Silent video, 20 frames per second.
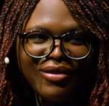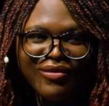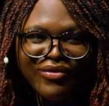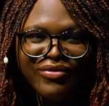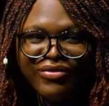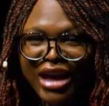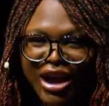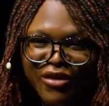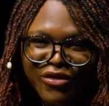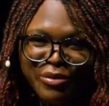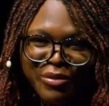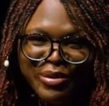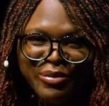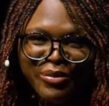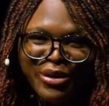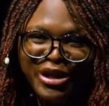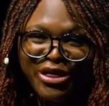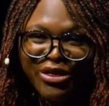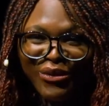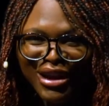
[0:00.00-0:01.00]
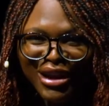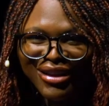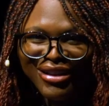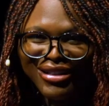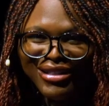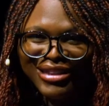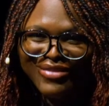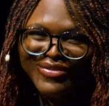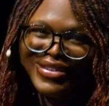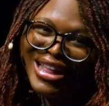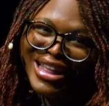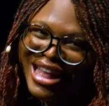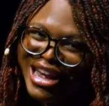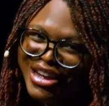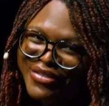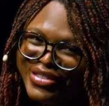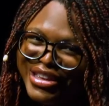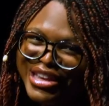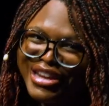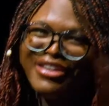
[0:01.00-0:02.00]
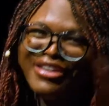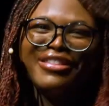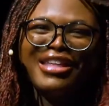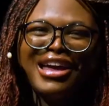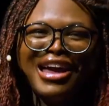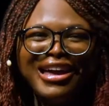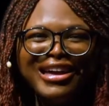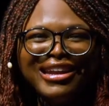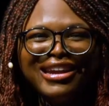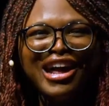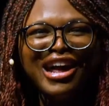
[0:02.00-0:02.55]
Never been more thrilled in my life to hear that.